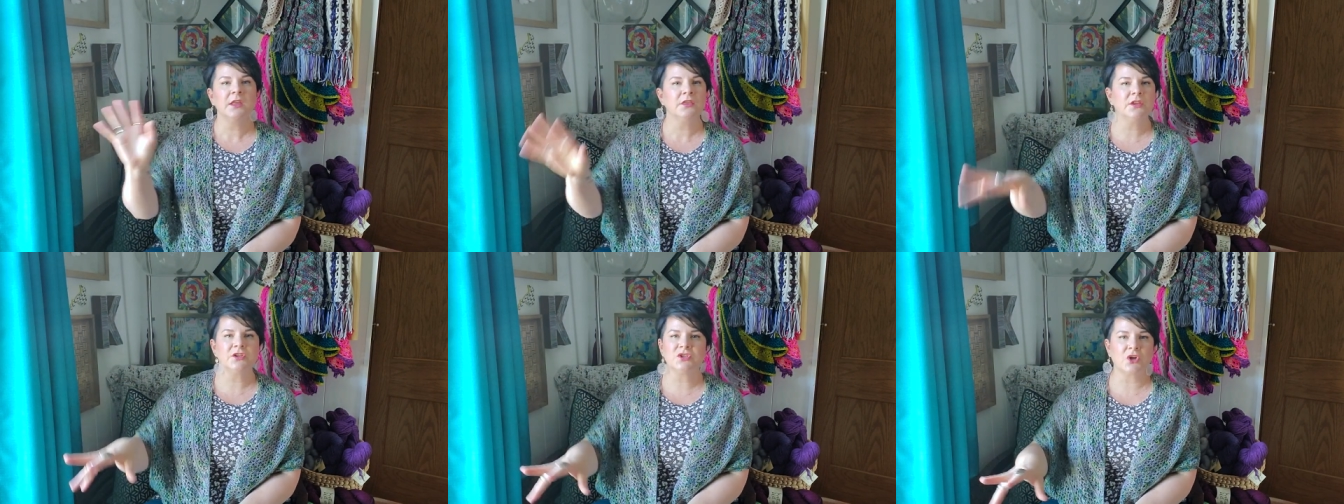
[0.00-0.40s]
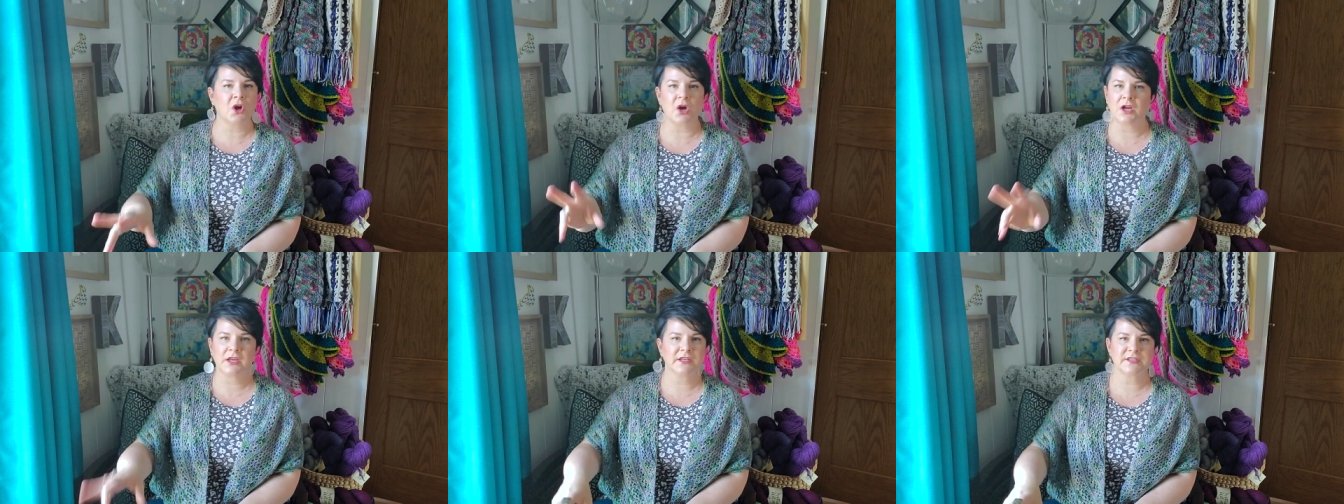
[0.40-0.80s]
The
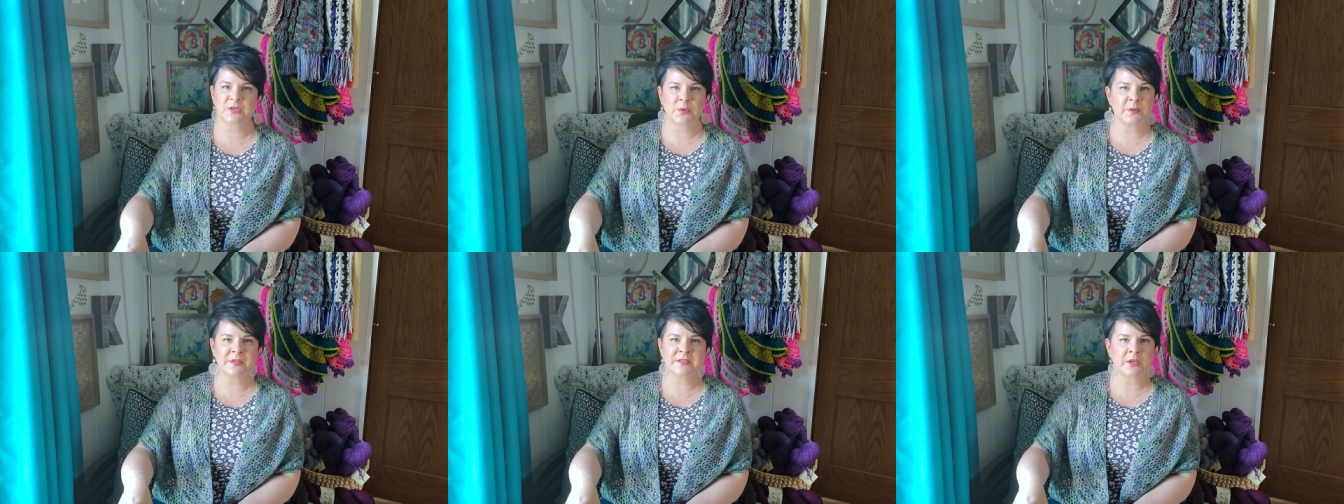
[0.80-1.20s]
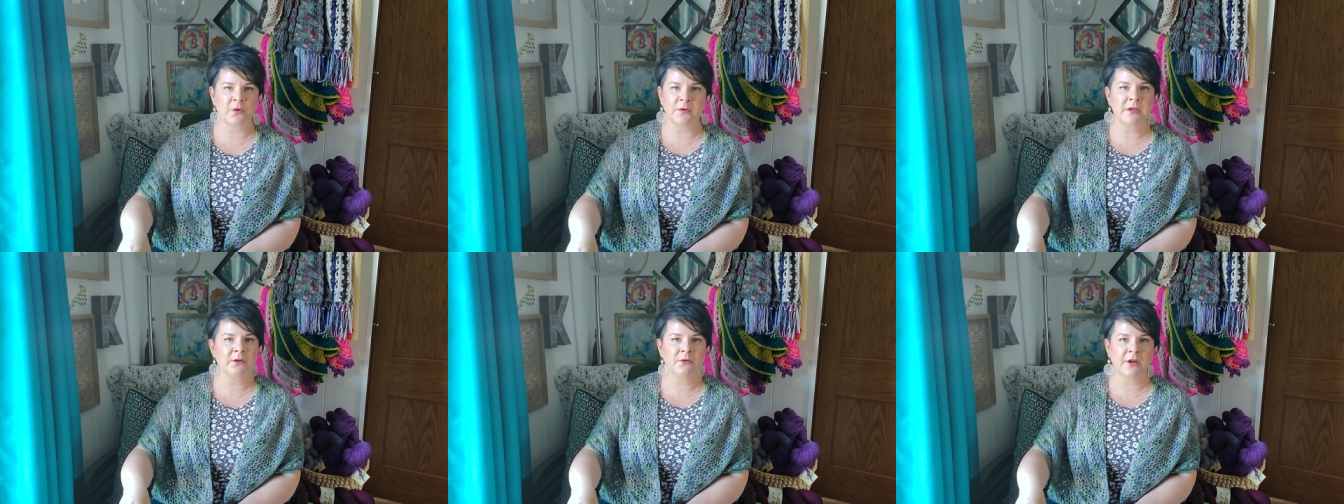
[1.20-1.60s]
dog is always
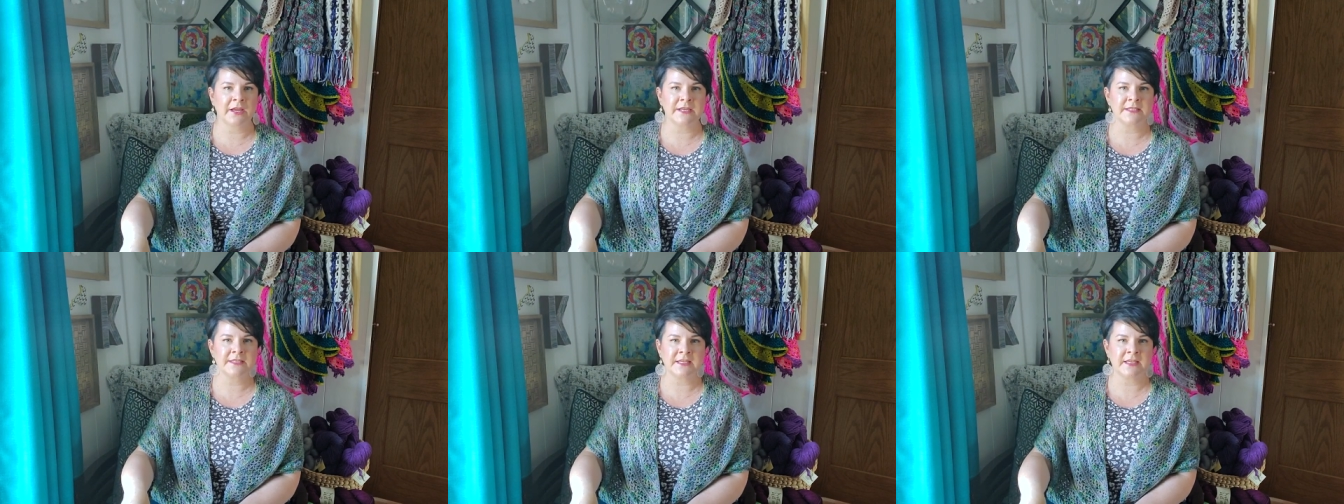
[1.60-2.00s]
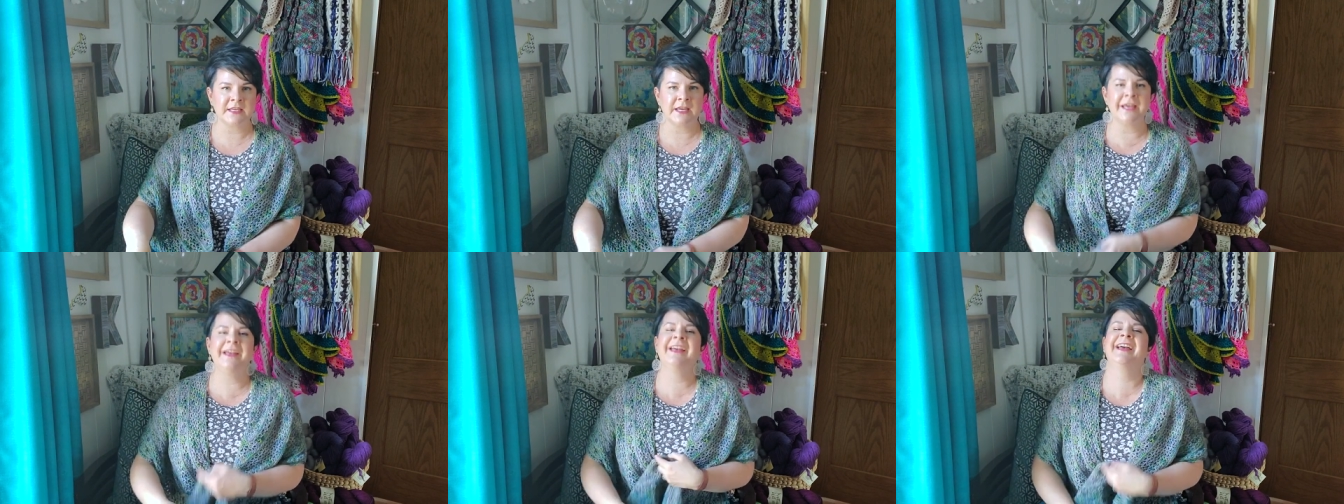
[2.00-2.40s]
going crazy.